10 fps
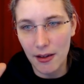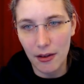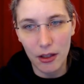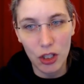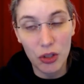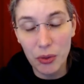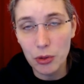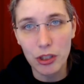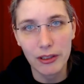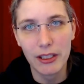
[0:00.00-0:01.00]

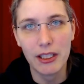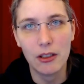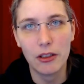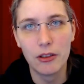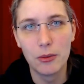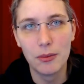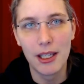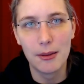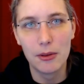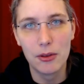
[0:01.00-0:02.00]
crucial in order to be
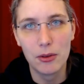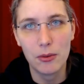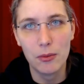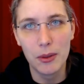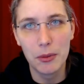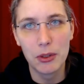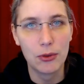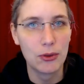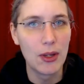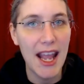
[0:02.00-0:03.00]
able to
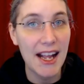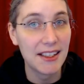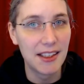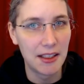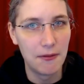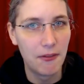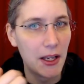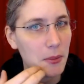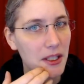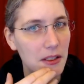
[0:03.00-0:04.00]
reproduce your exact
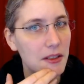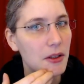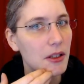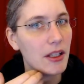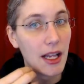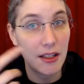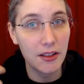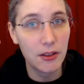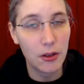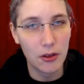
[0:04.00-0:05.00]
environment. And and this
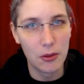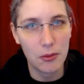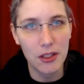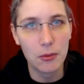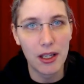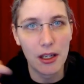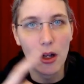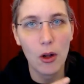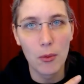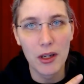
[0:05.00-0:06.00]
is also the reason why I
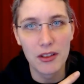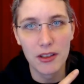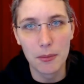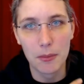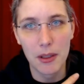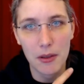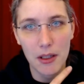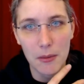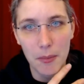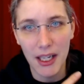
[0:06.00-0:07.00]
always in in,
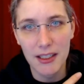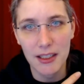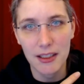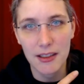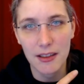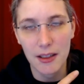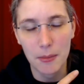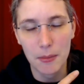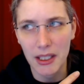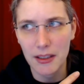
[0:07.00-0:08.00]
in back tickets in
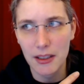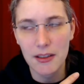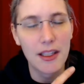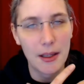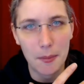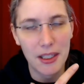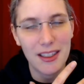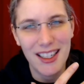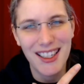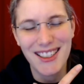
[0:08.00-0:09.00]
back tickets yeah in,
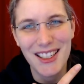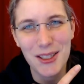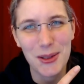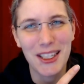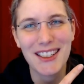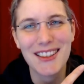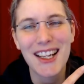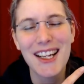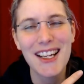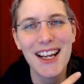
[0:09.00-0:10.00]
in issue tickets
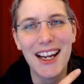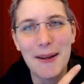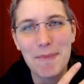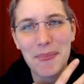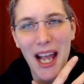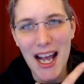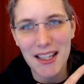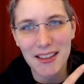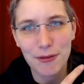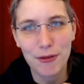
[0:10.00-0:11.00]
um,
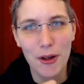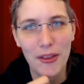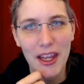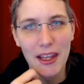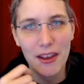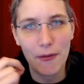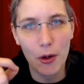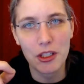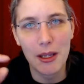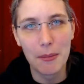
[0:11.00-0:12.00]
ask for the the
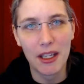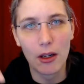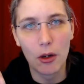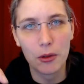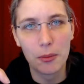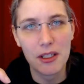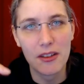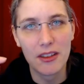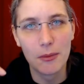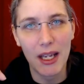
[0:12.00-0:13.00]
version number that Octoprint is
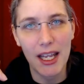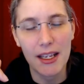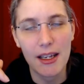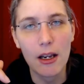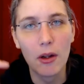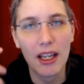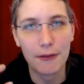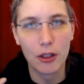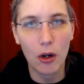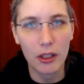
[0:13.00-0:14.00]
displaying in the lower
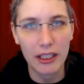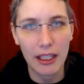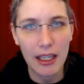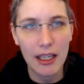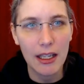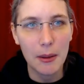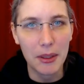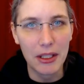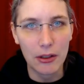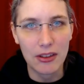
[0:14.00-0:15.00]
left corner
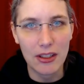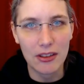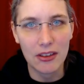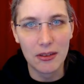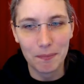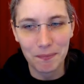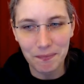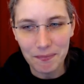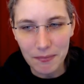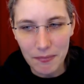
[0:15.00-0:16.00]
because this is
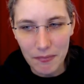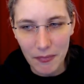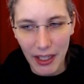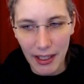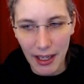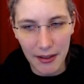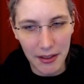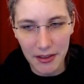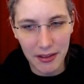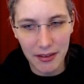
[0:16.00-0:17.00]
yeah
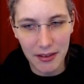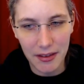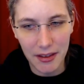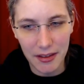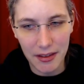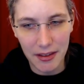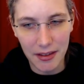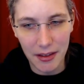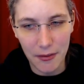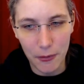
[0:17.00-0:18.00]
this is this
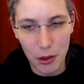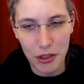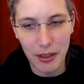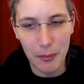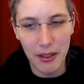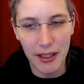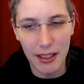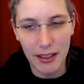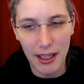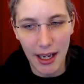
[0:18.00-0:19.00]
is a version number
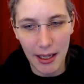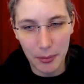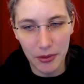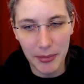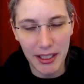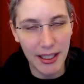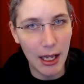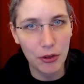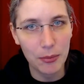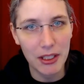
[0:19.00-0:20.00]
that helps me
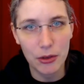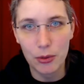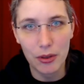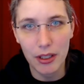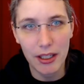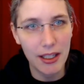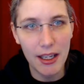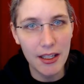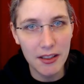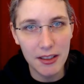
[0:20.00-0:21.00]
allows me to
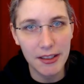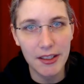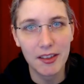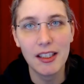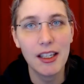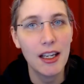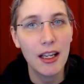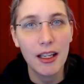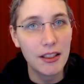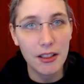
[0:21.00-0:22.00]
instantly see
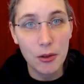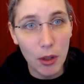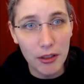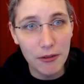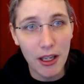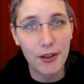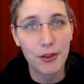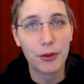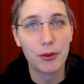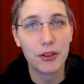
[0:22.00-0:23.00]
did you modify the
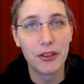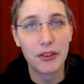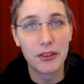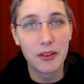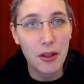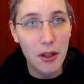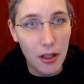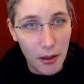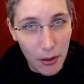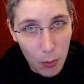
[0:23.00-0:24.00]
sources
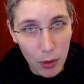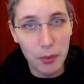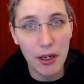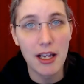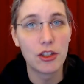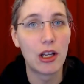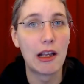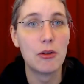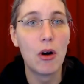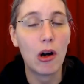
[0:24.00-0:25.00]
uh, what branch are
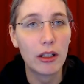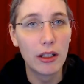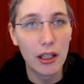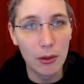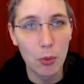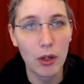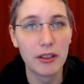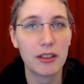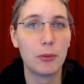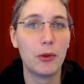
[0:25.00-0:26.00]
you on
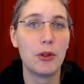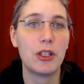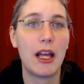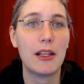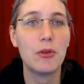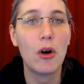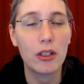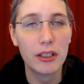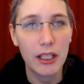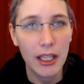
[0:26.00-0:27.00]
what version are you
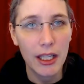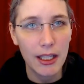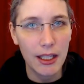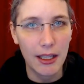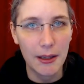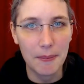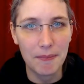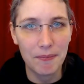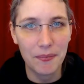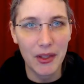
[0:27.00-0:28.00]
on
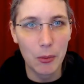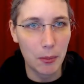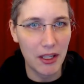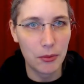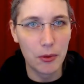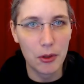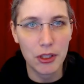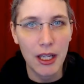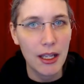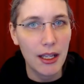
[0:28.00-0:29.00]
um, what base
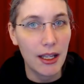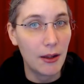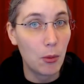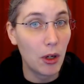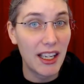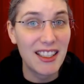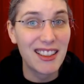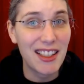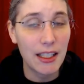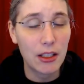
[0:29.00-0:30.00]
version, uh, what
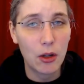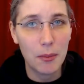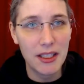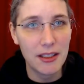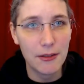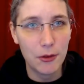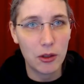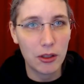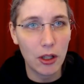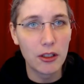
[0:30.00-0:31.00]
exact commit if you're
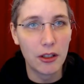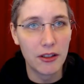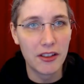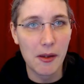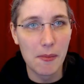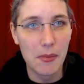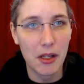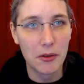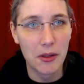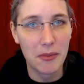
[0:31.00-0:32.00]
not on some
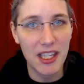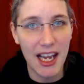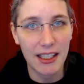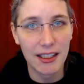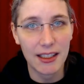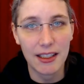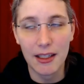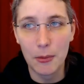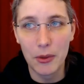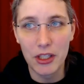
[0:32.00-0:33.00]
on some tag, uh,
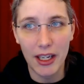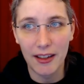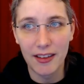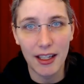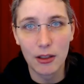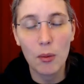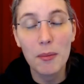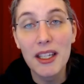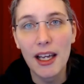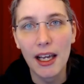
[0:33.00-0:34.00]
which exact
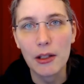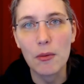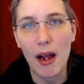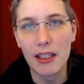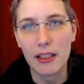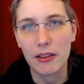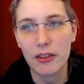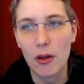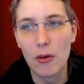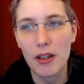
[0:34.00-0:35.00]
commit are you running?
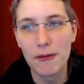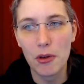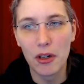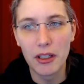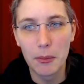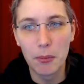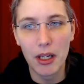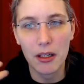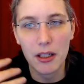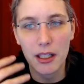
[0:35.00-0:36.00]
So if you are em-
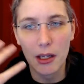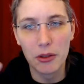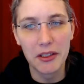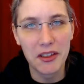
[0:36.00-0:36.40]
encountering some